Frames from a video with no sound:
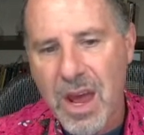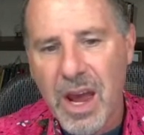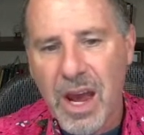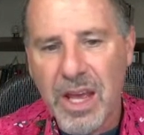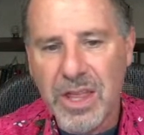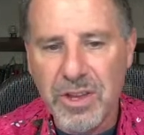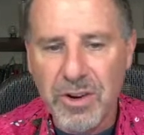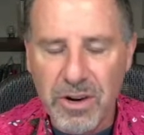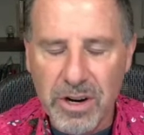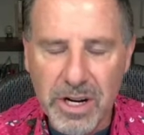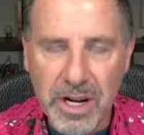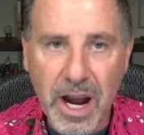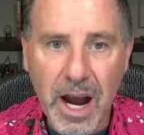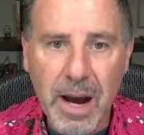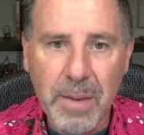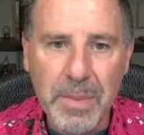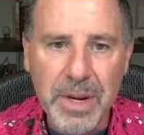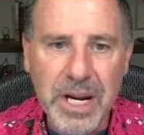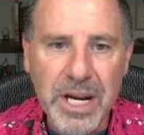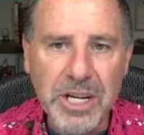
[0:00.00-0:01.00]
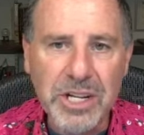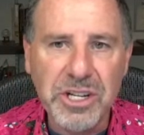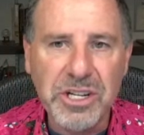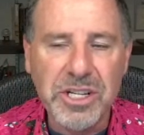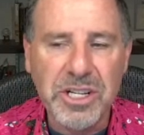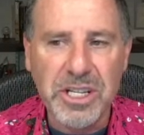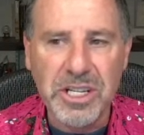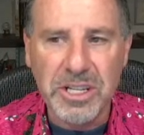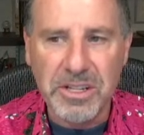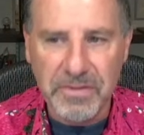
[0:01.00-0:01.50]
And there are combinations
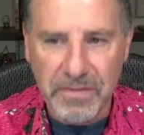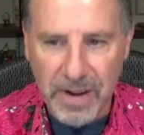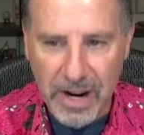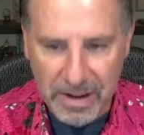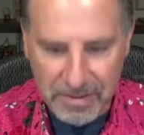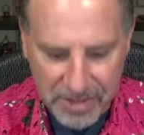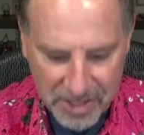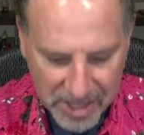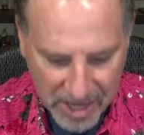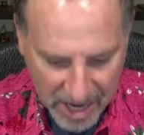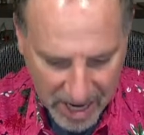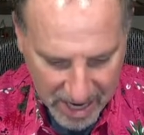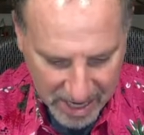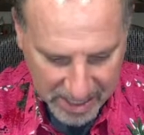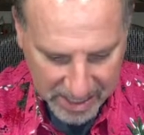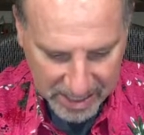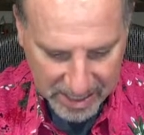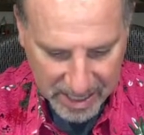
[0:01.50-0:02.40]
of these 5 stocks